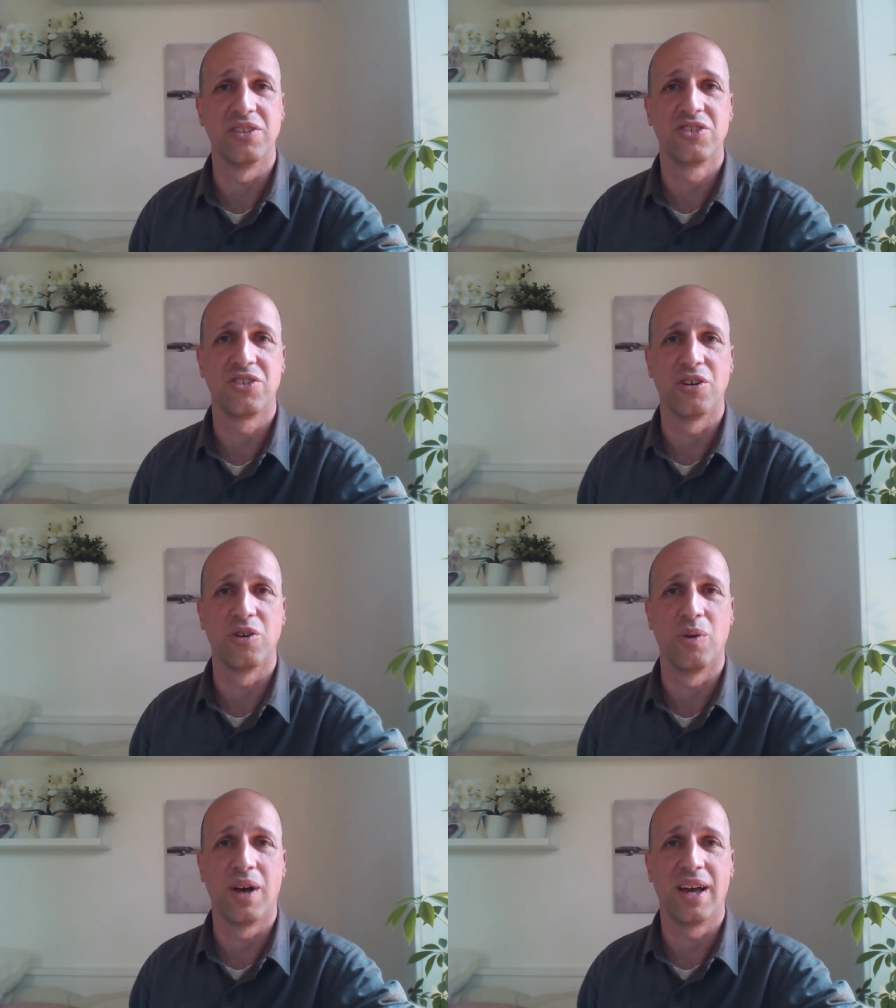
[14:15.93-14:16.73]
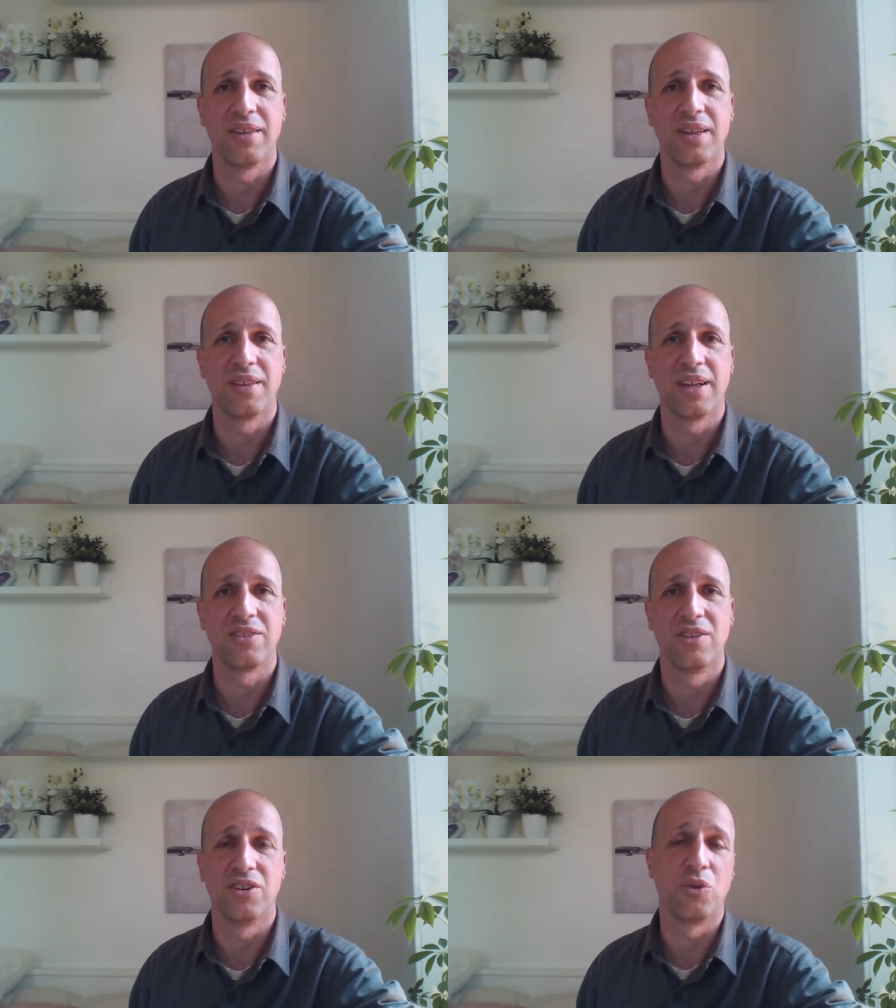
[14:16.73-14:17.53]
So I think that
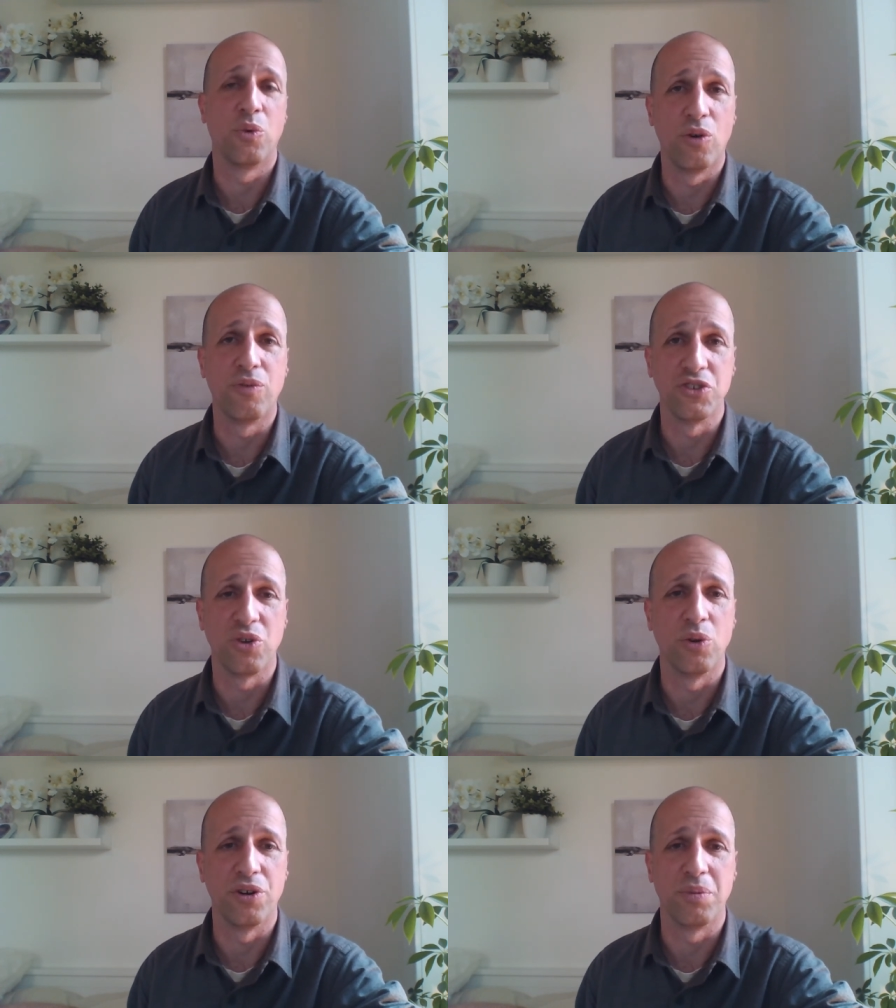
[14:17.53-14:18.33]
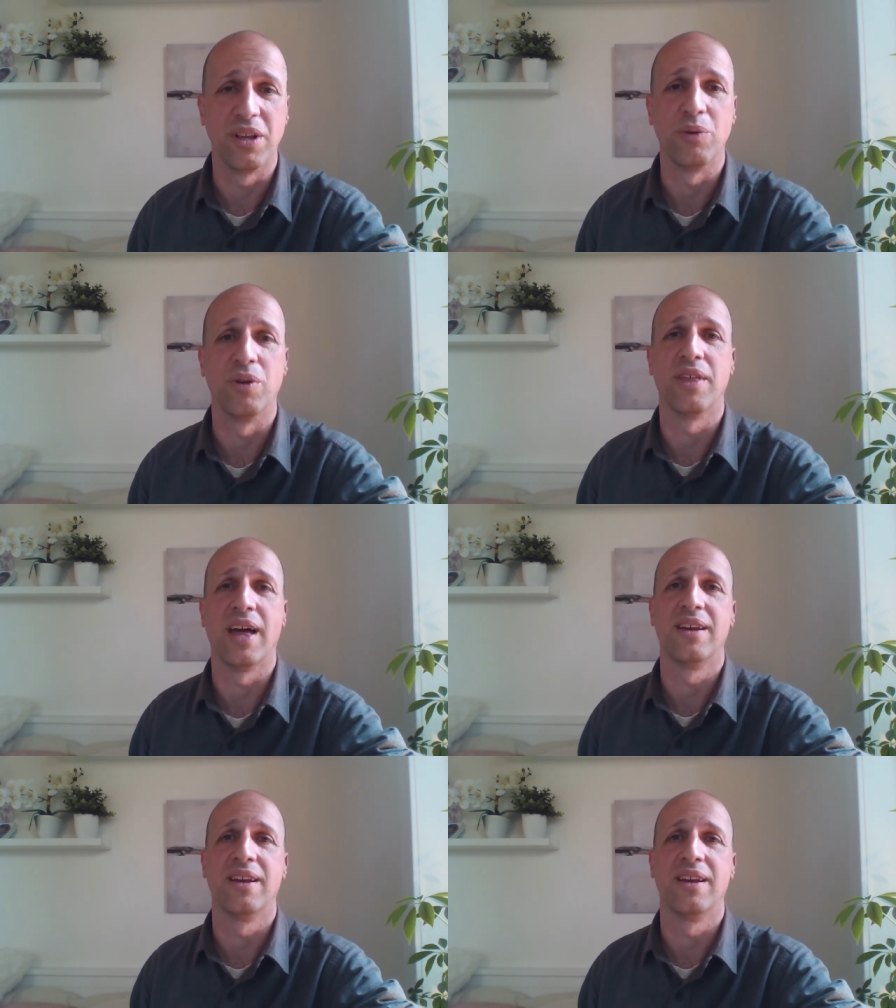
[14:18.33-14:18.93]
there's a role for solar to play with that.